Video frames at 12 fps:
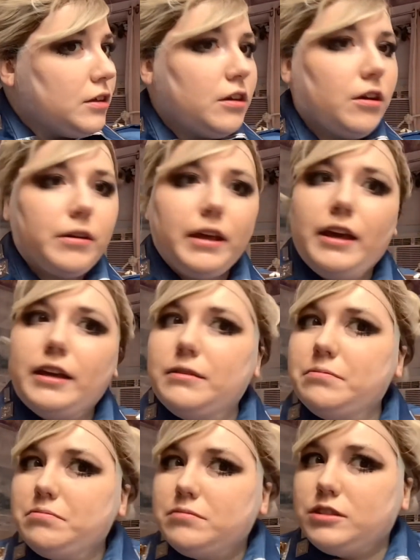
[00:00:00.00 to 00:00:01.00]

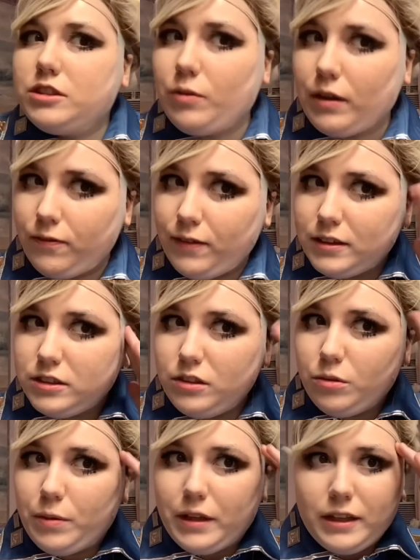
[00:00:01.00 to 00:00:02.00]
Okay, so I fixed
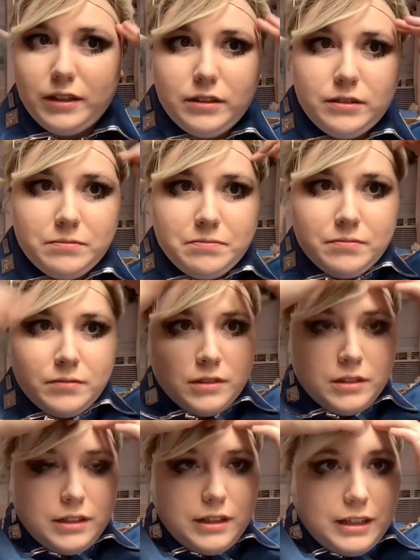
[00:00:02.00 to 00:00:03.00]
the wig,
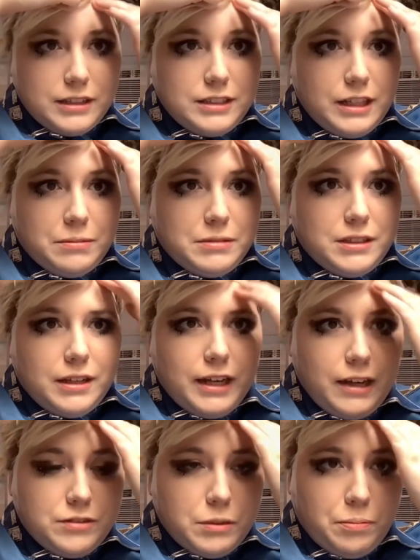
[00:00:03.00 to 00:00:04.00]
except I
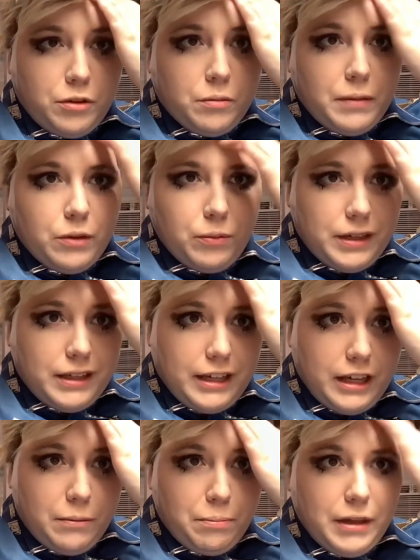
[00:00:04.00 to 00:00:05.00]
have to pull my wig
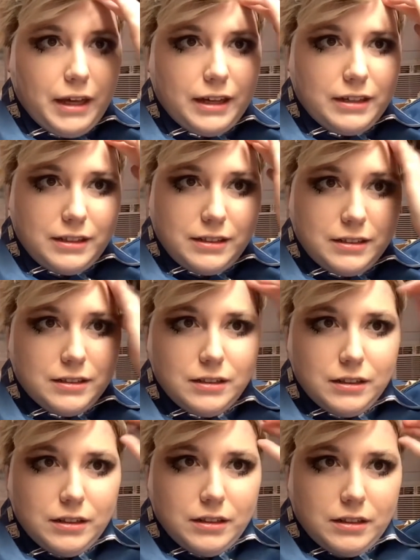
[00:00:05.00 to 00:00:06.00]
cap back.
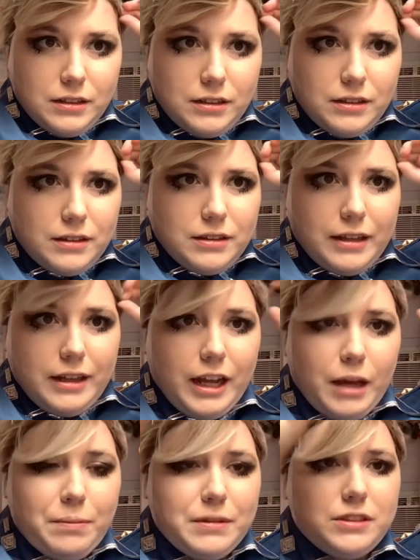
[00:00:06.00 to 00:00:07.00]
That
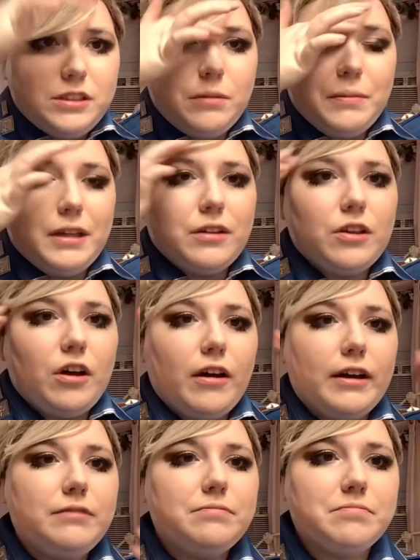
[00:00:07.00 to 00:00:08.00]
happens to me a
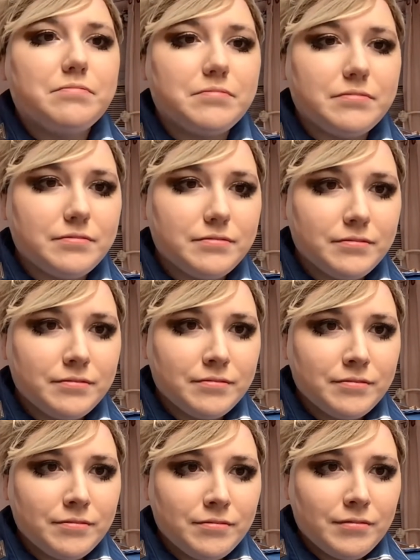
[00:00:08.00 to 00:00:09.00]
lot.
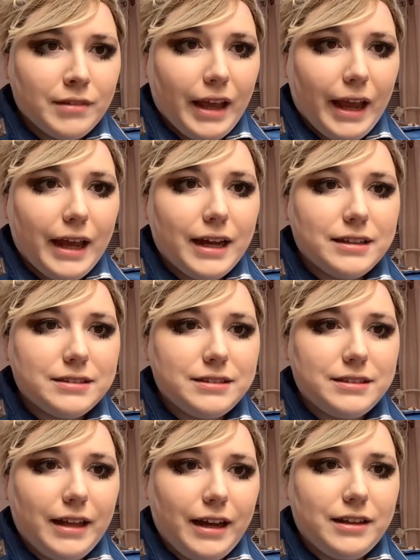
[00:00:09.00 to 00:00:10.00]
And
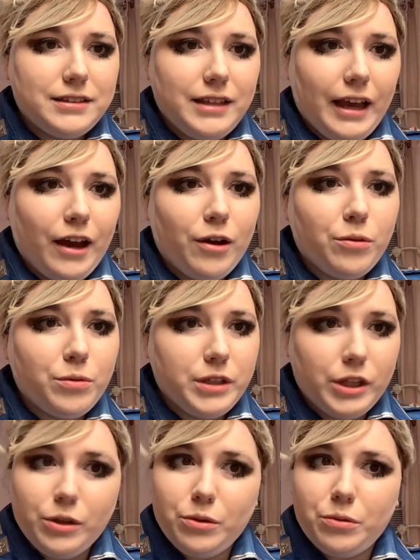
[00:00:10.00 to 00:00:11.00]
that is how
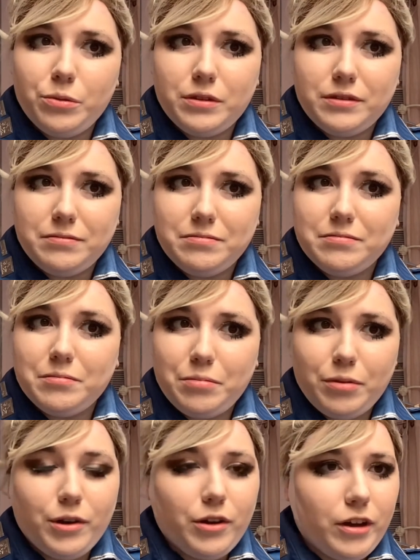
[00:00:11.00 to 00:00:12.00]
you
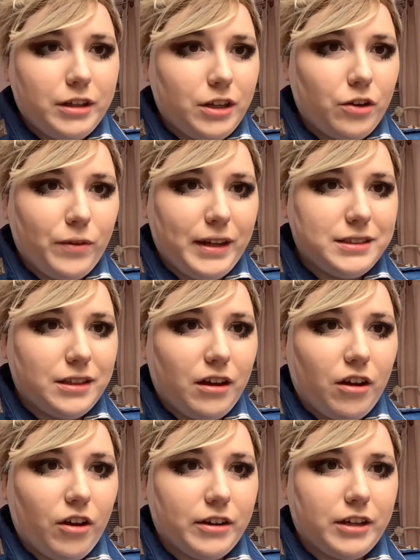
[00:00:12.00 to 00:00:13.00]
put on your Riza
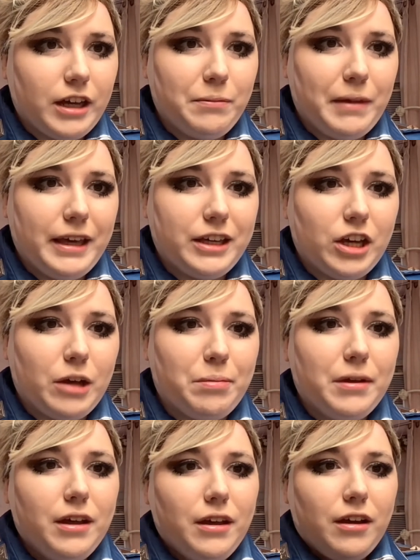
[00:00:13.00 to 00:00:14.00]
Hawkeye makeup.
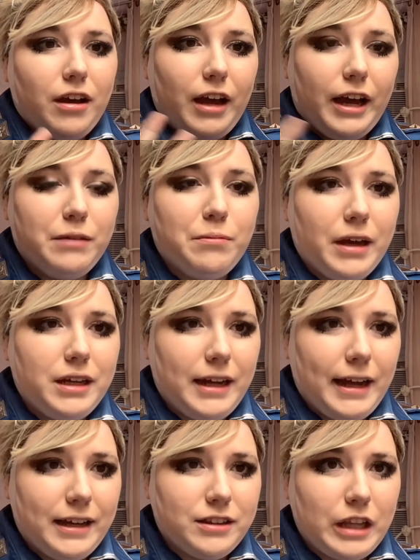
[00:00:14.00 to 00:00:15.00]
I might
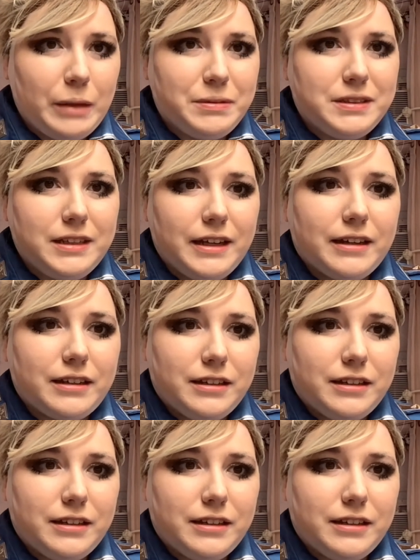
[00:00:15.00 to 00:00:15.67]
add lipstick.